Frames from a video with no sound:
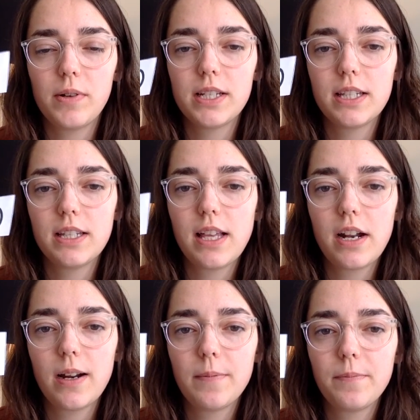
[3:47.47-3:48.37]
What is this
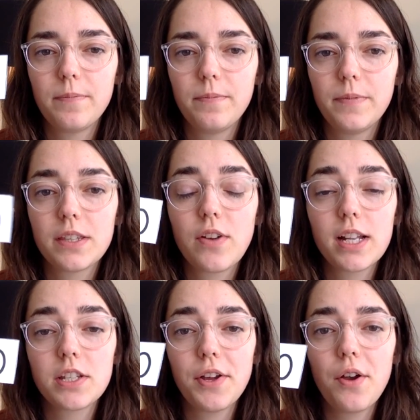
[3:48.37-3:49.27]
letter? That's right,
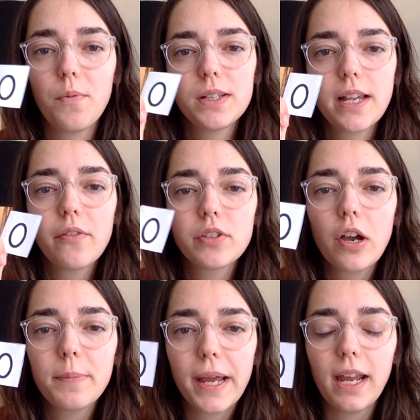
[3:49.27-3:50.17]
it's an O. What sound does
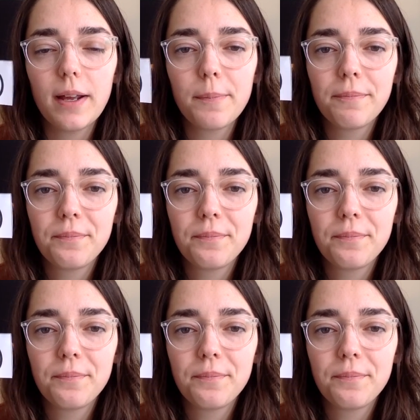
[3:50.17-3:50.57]
O make?